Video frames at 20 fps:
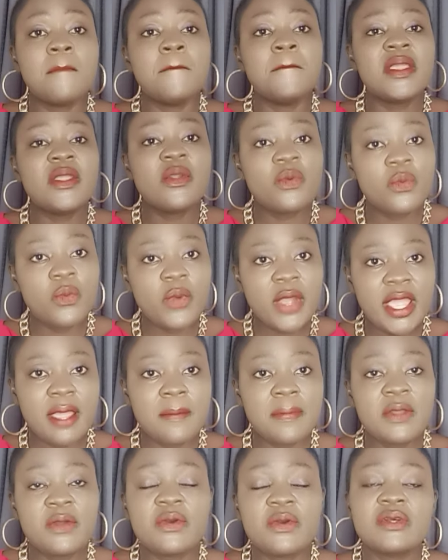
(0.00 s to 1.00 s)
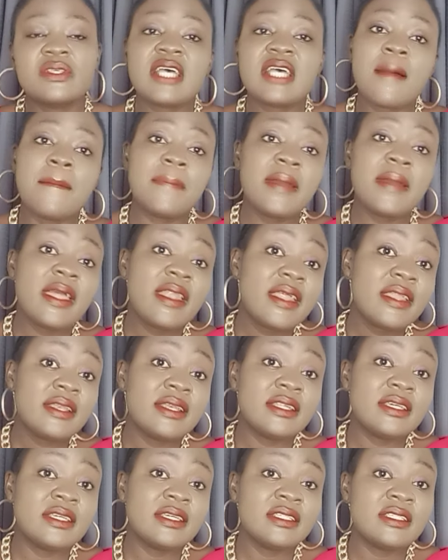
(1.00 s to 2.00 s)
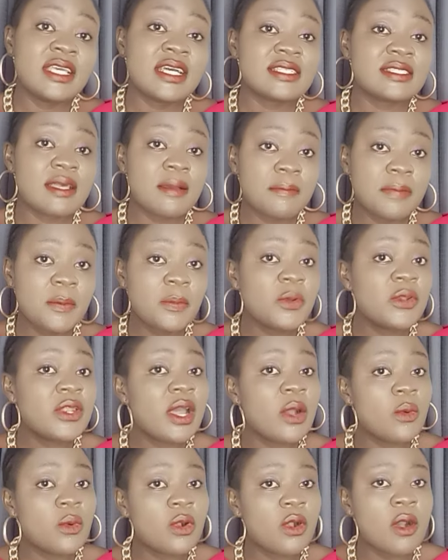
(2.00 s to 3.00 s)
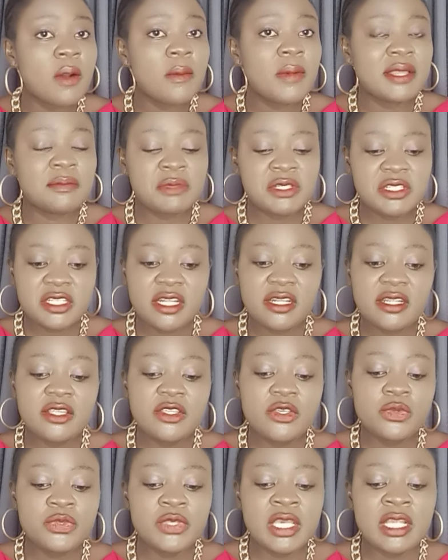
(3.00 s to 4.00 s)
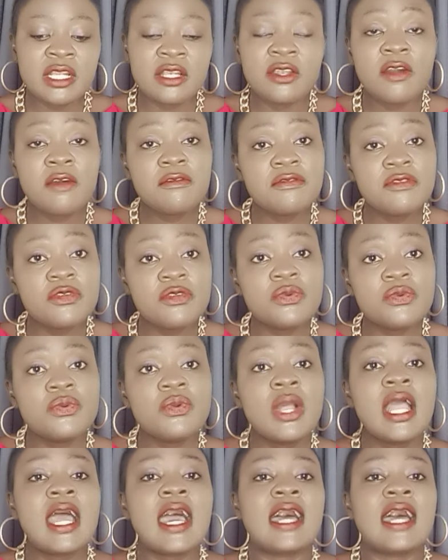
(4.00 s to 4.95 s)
beware, because apparently there are some people that will come and be telling you they love you